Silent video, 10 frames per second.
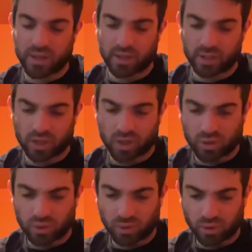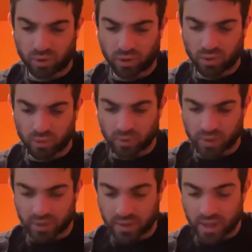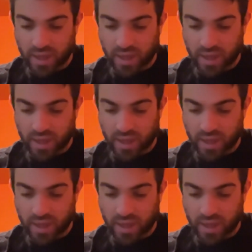included.